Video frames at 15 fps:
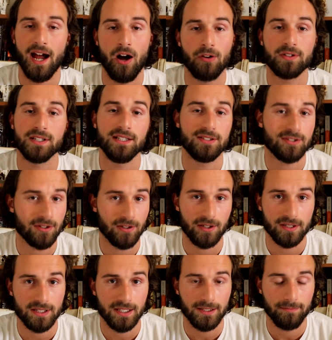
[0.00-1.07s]
out
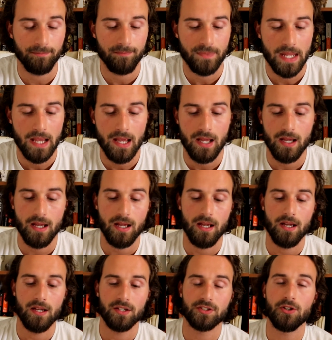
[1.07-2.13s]
eternity."
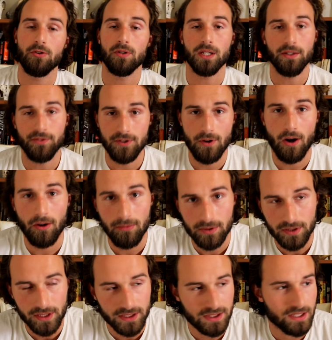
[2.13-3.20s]
So if you are
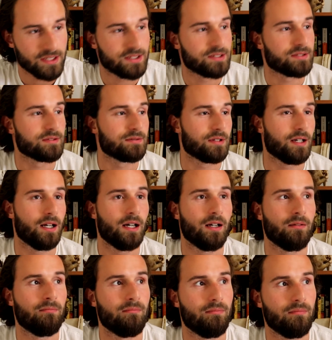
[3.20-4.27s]
religious,
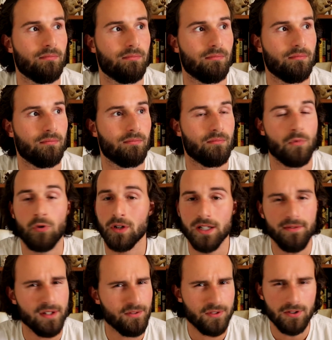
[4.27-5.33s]
um, or
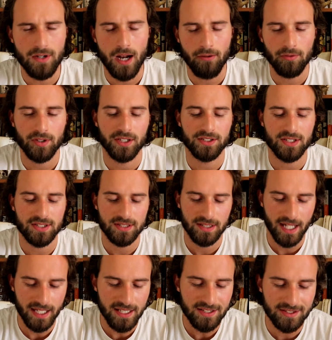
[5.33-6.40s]
even if you're not religious,
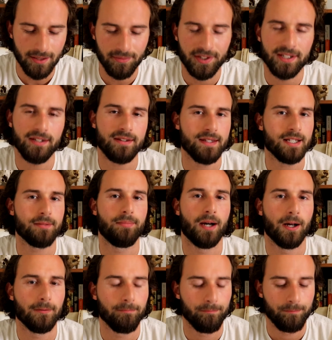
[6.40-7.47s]
that is something to think
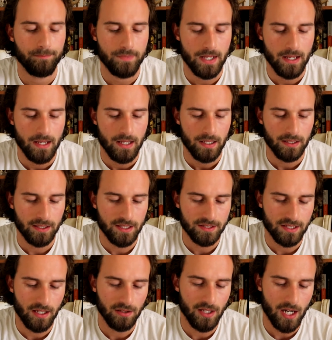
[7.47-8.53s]
about.
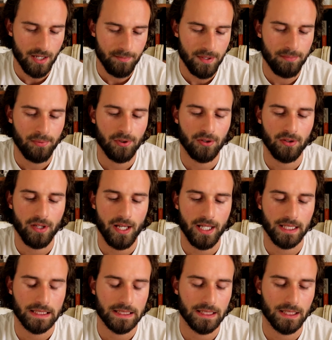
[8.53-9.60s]
Because a lot of people are
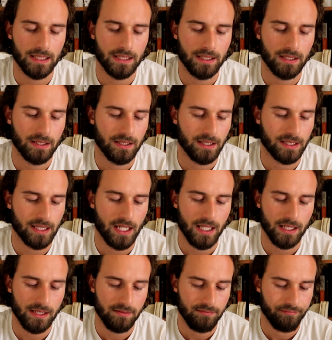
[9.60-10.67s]
like, uh, like
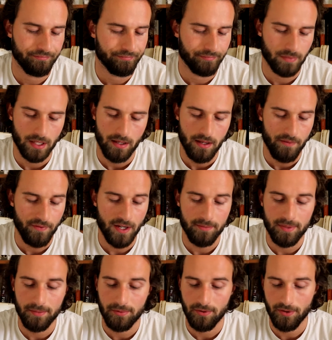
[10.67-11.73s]
I've
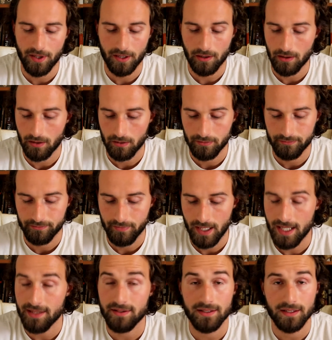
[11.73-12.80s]
had people that are
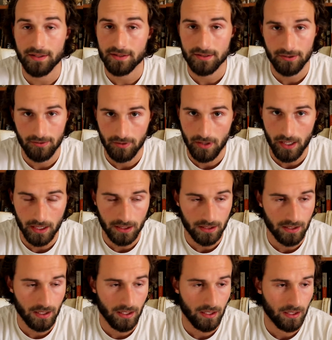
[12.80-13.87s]
atheists who are
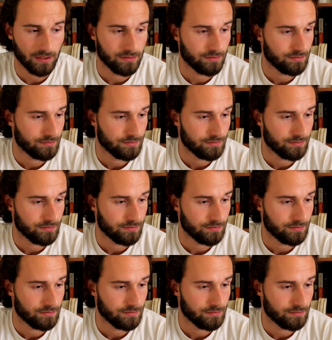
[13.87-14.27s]
like, uh,